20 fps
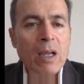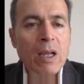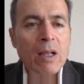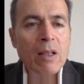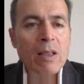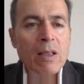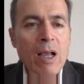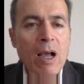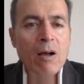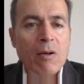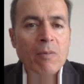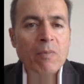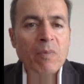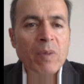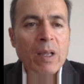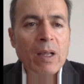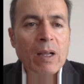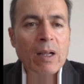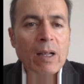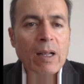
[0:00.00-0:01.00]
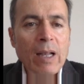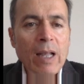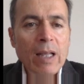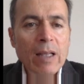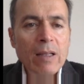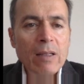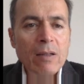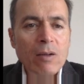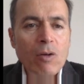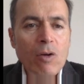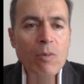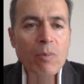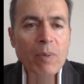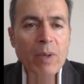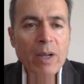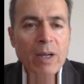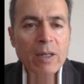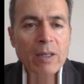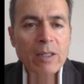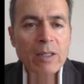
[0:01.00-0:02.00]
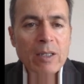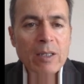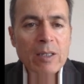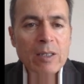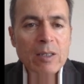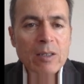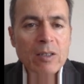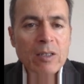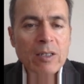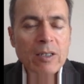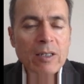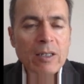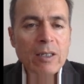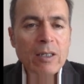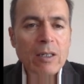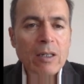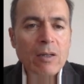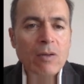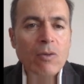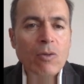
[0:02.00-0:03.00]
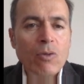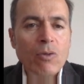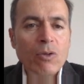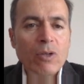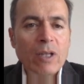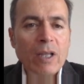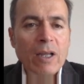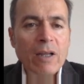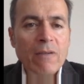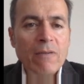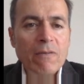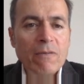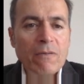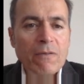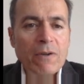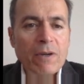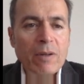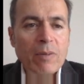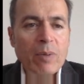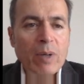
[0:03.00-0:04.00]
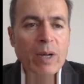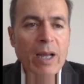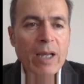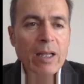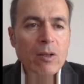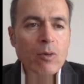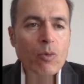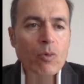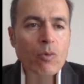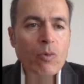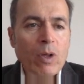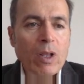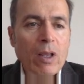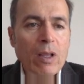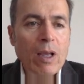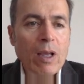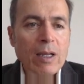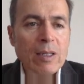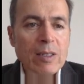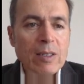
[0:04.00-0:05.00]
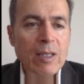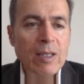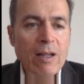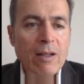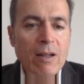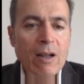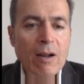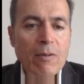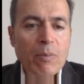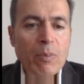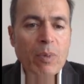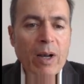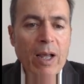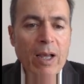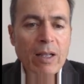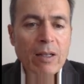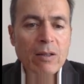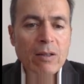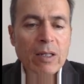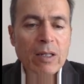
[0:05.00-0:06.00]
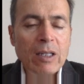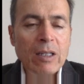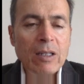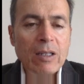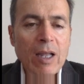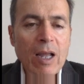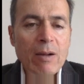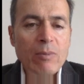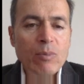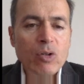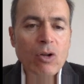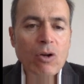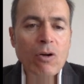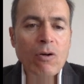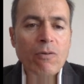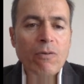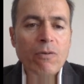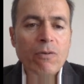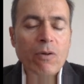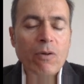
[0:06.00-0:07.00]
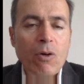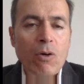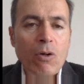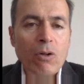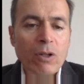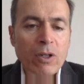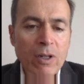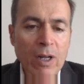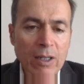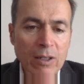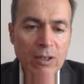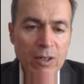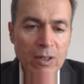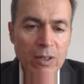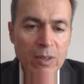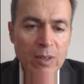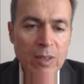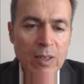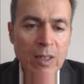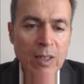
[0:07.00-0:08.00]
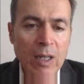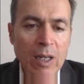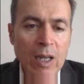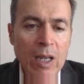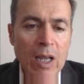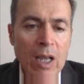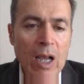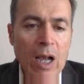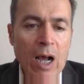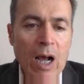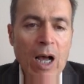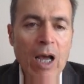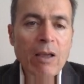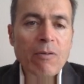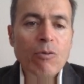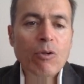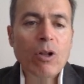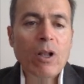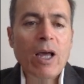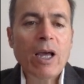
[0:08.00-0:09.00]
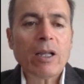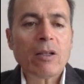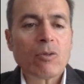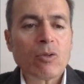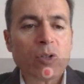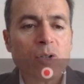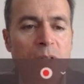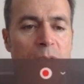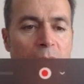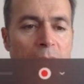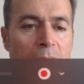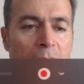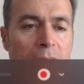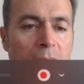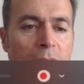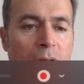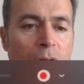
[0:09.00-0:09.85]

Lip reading: Now, let's compare these three gluten-free bread with a standard bread in terms of all the nutrients. I would like to start the